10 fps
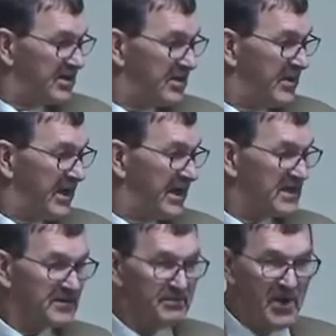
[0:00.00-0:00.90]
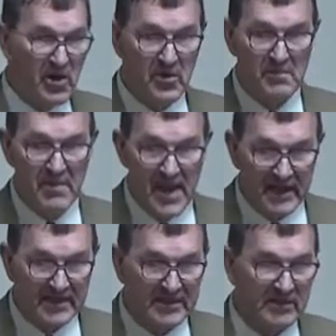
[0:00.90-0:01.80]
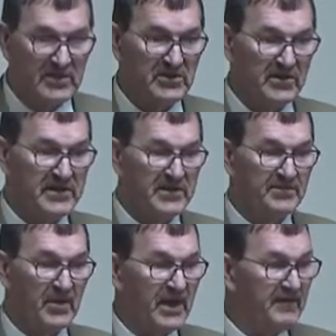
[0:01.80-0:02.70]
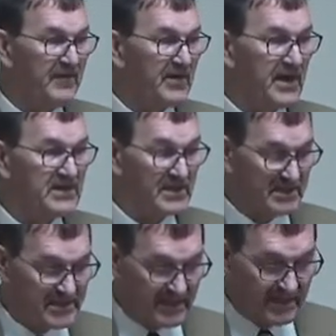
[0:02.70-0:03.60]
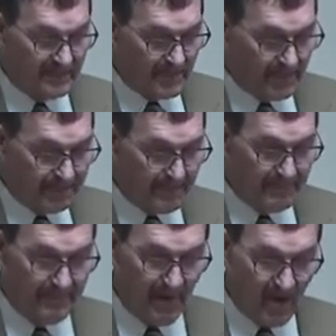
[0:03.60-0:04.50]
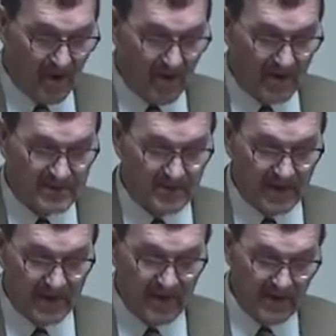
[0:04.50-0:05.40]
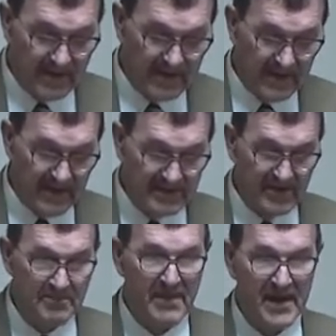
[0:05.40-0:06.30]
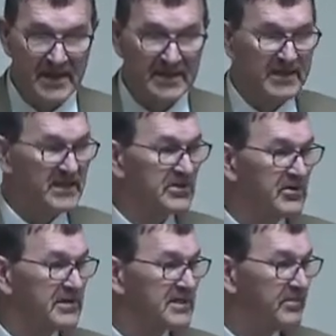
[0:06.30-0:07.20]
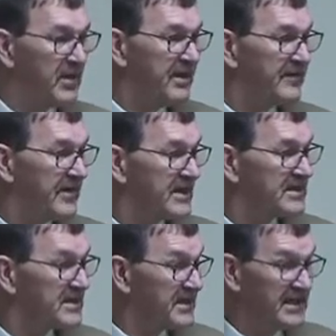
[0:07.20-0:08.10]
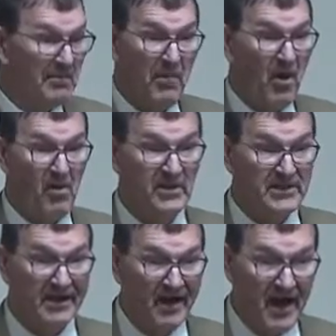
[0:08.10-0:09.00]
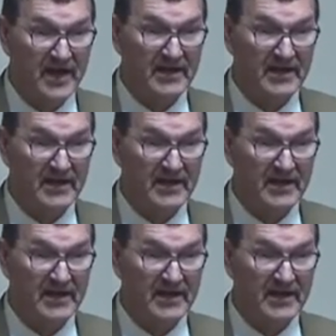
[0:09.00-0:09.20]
But his humanity was on display for us to see. Paul as well, his humanity is on display for us to see. Now, Paul wasn't God.